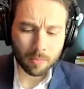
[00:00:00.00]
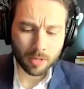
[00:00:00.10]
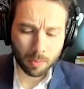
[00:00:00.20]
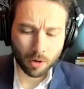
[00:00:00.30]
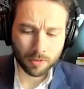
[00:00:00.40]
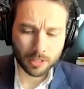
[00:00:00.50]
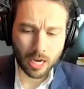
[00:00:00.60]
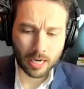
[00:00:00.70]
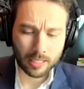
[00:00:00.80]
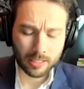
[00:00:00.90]
Perfect
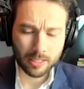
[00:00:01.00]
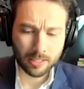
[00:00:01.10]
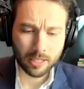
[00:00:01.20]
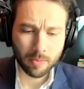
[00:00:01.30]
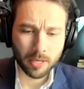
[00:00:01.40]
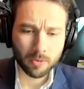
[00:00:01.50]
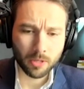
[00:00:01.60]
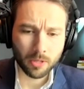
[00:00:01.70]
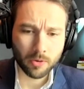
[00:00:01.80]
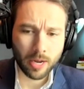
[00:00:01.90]
Audience is going to be a
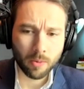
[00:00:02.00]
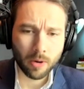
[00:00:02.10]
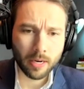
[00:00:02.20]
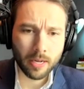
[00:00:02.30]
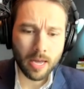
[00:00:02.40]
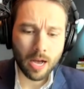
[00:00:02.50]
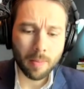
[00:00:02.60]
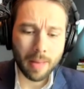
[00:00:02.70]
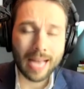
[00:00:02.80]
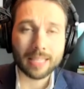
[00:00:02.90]
really great one.
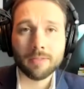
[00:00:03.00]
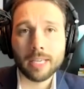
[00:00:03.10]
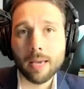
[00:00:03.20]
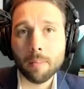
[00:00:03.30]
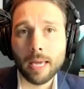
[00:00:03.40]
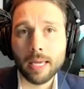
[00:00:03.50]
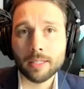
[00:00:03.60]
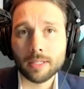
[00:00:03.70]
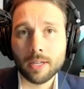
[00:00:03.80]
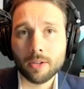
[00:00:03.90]
Active Campaign
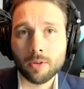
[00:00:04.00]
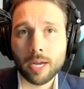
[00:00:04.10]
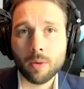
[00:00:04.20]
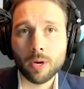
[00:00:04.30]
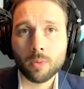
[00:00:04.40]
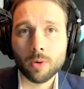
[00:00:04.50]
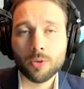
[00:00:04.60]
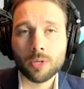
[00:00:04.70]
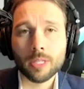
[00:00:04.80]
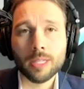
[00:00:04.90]
is another great one where
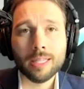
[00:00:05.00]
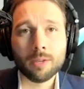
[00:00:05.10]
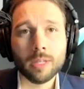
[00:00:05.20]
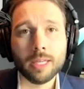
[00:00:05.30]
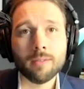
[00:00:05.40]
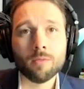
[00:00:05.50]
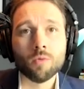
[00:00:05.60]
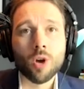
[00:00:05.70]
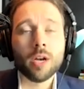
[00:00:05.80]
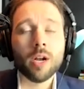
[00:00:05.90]
you can literally
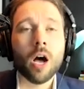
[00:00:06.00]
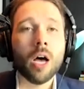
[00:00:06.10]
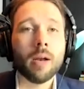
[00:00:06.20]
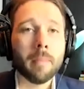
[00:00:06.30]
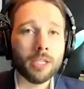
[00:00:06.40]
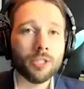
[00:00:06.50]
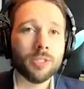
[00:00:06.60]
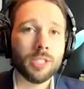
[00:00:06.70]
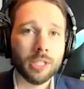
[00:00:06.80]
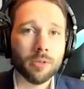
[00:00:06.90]
run automation
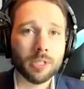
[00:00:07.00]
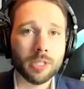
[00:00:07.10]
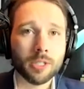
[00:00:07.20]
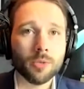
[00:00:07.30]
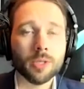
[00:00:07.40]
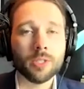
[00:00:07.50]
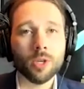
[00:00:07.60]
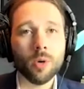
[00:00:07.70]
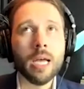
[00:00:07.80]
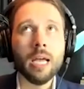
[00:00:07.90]
series into it.
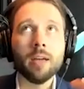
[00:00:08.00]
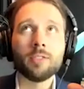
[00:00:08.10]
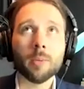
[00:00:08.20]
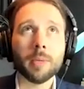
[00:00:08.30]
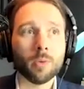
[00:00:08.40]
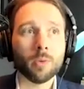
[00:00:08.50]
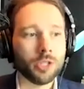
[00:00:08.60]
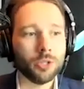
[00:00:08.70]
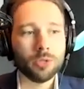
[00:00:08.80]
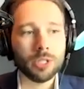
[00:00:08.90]
So if somebody were
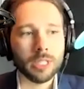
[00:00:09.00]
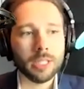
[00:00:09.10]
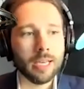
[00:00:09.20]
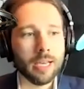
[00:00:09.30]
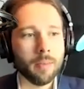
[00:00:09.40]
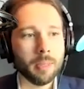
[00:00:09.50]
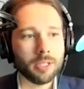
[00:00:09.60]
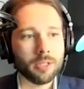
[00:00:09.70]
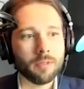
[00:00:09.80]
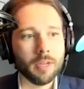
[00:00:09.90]
to see a
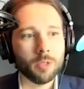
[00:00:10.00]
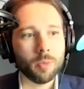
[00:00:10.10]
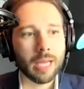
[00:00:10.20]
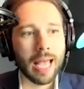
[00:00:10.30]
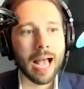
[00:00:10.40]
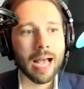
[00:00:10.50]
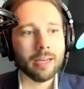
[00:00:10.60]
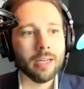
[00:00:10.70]
particular Facebook ad,